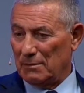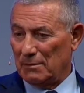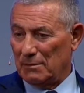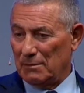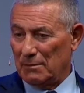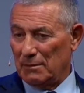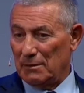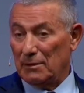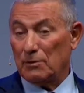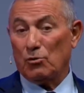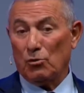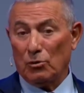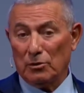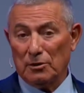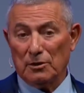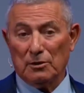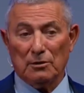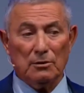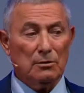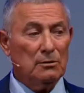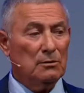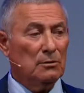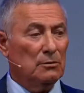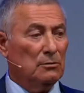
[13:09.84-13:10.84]
And
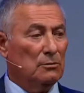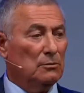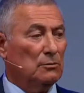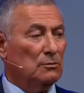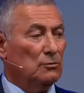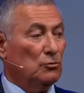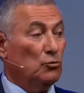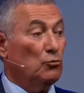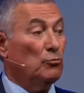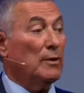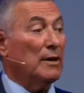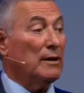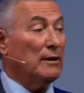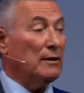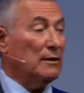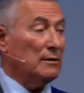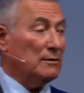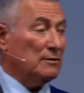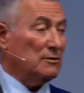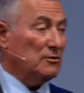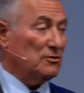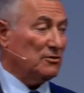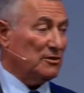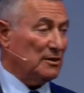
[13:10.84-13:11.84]
according to my
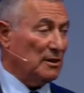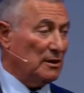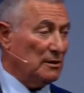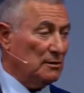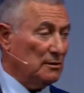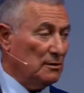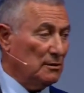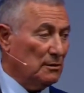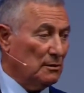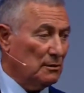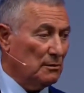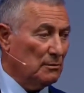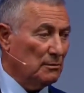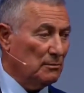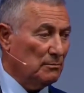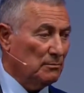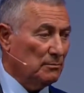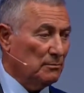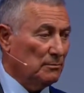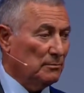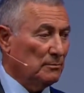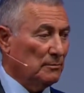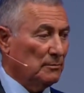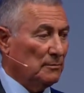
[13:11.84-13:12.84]
understanding
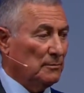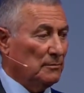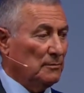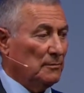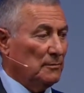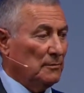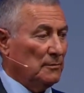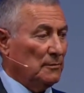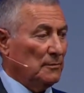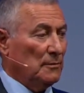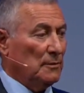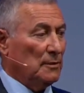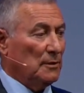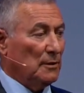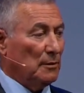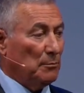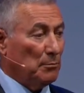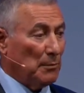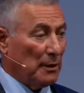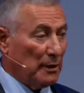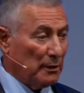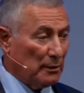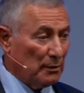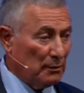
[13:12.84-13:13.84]
and
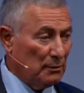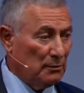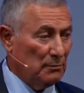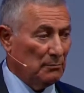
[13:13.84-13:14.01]
my